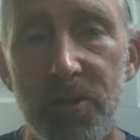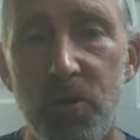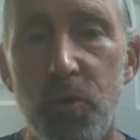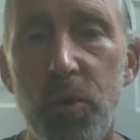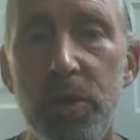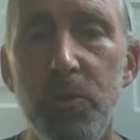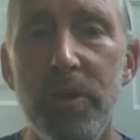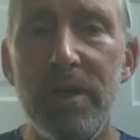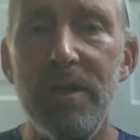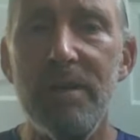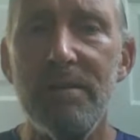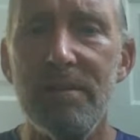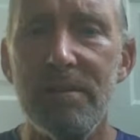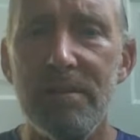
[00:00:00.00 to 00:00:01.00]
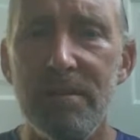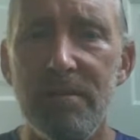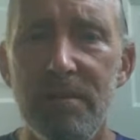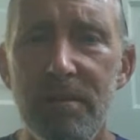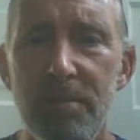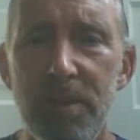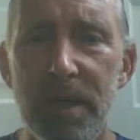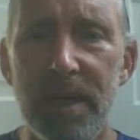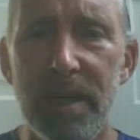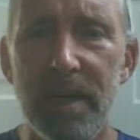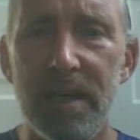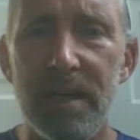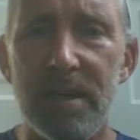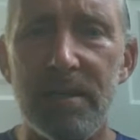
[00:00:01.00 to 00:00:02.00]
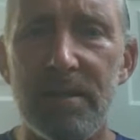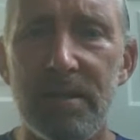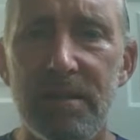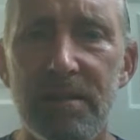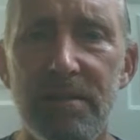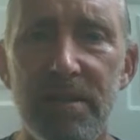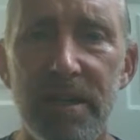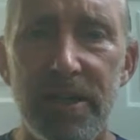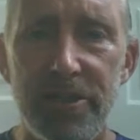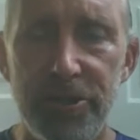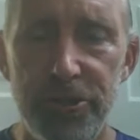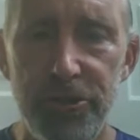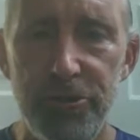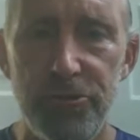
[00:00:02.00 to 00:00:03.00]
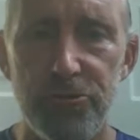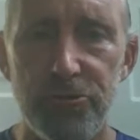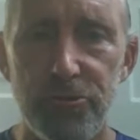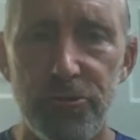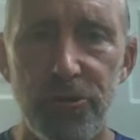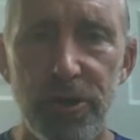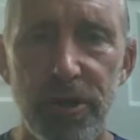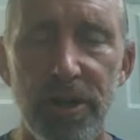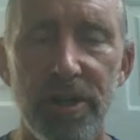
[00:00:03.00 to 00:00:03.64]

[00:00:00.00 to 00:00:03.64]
when we begin to eschew